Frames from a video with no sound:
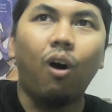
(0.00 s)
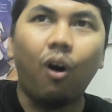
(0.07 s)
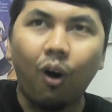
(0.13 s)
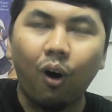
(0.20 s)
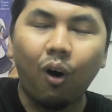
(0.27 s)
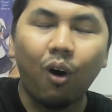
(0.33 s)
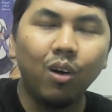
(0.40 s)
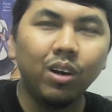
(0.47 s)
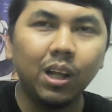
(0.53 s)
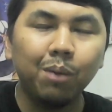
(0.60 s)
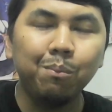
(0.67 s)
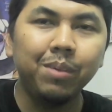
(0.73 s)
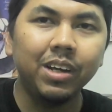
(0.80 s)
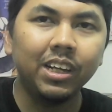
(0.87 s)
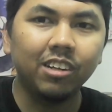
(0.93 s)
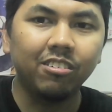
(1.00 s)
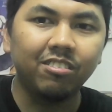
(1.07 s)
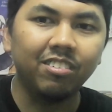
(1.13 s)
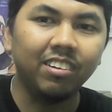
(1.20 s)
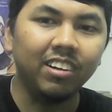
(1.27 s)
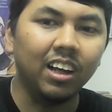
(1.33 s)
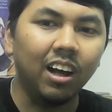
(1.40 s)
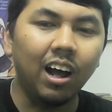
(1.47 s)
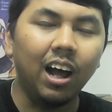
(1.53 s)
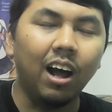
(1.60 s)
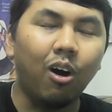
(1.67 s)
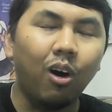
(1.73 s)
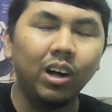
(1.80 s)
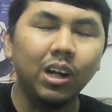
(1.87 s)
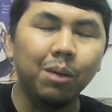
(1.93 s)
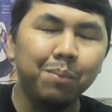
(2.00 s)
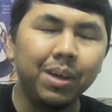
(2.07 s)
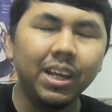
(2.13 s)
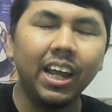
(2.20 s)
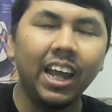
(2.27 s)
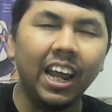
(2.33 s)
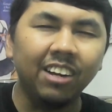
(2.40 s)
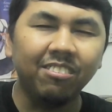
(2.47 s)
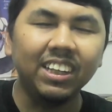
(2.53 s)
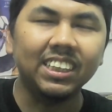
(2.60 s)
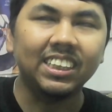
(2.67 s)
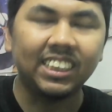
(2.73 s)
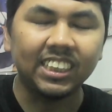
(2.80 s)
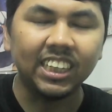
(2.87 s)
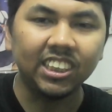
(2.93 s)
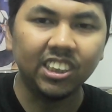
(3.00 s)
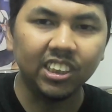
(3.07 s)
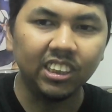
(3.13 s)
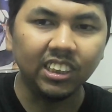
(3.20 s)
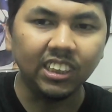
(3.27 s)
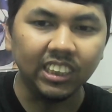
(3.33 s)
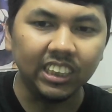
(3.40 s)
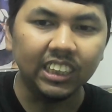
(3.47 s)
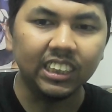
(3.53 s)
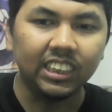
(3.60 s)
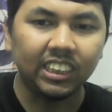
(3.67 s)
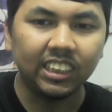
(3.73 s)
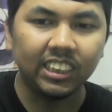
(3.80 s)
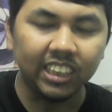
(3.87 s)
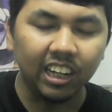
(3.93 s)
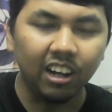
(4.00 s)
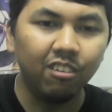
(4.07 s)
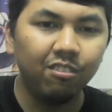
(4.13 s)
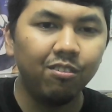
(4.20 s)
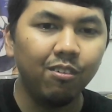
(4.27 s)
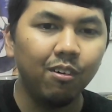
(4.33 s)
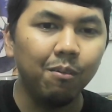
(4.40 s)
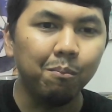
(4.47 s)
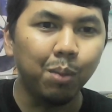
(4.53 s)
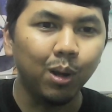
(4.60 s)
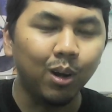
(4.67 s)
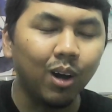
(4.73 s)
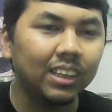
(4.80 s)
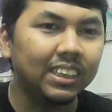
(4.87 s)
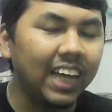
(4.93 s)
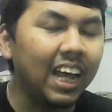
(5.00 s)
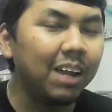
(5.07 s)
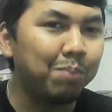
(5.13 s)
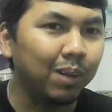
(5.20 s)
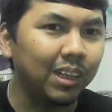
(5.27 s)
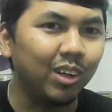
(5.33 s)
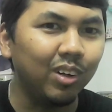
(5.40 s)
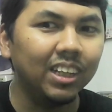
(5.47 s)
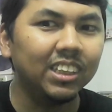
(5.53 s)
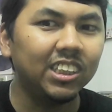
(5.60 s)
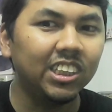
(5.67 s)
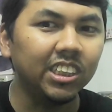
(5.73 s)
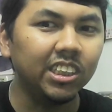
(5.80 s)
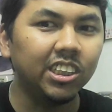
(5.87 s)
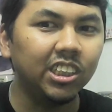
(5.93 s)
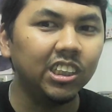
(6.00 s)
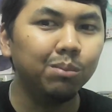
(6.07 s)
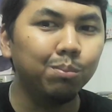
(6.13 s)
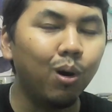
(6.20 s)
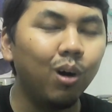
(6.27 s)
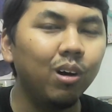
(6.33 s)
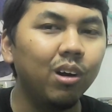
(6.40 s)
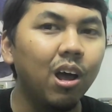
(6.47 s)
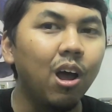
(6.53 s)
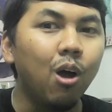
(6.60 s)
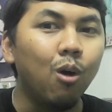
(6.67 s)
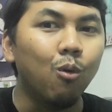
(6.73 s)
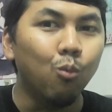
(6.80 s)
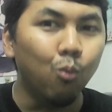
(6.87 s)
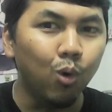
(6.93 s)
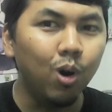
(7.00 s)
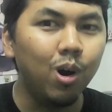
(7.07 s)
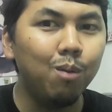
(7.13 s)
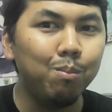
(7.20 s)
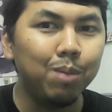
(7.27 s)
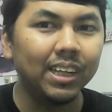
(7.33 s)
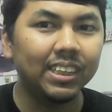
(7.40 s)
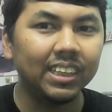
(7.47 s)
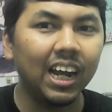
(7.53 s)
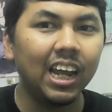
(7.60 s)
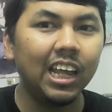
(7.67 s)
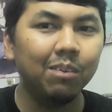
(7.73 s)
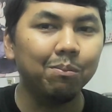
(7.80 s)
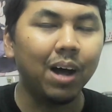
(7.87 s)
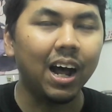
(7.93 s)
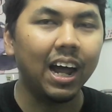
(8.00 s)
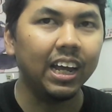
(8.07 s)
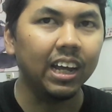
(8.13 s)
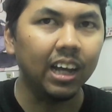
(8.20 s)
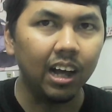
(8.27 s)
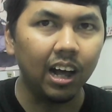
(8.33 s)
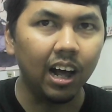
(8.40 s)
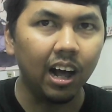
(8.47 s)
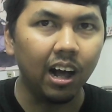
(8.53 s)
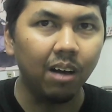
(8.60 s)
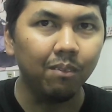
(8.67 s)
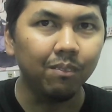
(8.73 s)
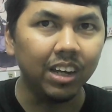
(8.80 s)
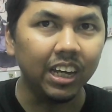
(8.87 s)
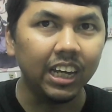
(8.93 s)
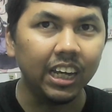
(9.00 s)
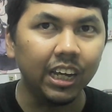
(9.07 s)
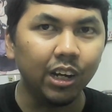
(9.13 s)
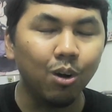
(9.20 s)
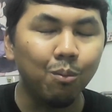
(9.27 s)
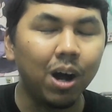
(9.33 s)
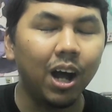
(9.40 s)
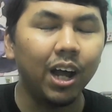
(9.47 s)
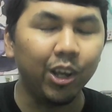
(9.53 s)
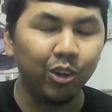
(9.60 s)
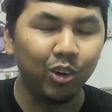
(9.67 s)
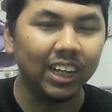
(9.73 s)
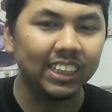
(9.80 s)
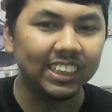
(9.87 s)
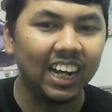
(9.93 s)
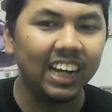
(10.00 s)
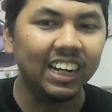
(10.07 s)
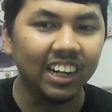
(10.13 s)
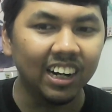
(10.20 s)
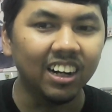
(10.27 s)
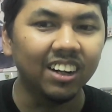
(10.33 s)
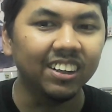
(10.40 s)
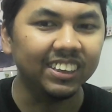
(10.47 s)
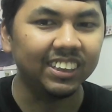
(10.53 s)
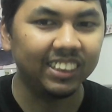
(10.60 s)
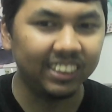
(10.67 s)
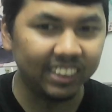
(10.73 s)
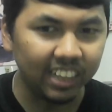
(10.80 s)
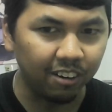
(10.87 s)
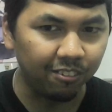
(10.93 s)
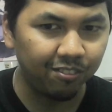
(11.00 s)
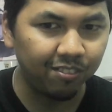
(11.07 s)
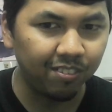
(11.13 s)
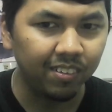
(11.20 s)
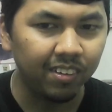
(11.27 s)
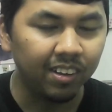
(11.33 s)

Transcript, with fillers: on the meet uh, on the meet and greet session itself, because that particular shikishi board will be signed by um. Igoma Yurie-san herself,